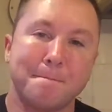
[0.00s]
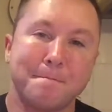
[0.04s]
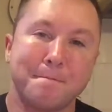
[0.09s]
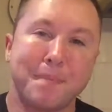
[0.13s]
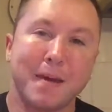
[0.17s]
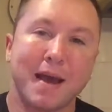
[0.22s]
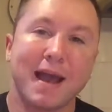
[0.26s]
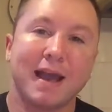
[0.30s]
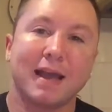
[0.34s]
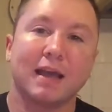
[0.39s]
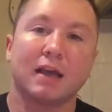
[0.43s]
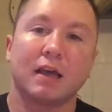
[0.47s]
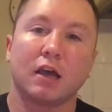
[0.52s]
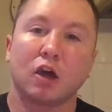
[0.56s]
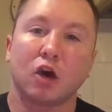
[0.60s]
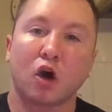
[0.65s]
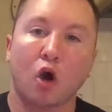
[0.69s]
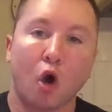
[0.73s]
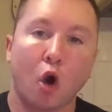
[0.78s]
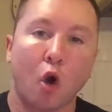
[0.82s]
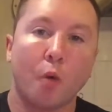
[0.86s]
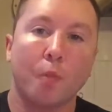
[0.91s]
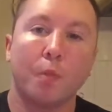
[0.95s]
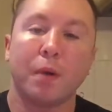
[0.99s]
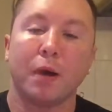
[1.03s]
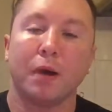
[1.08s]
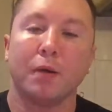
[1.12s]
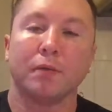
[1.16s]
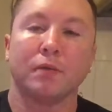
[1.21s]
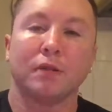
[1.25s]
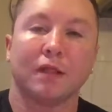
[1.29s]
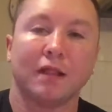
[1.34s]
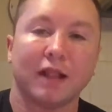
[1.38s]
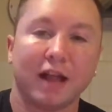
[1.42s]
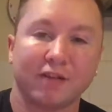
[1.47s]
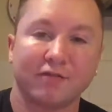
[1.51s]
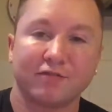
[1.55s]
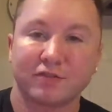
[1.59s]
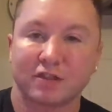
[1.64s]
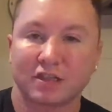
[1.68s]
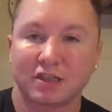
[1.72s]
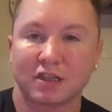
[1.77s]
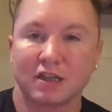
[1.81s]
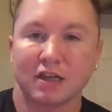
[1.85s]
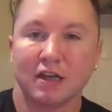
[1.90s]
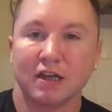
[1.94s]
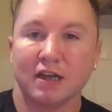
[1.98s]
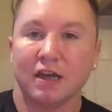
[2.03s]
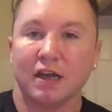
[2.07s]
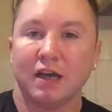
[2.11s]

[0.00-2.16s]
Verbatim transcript: big compound lifts.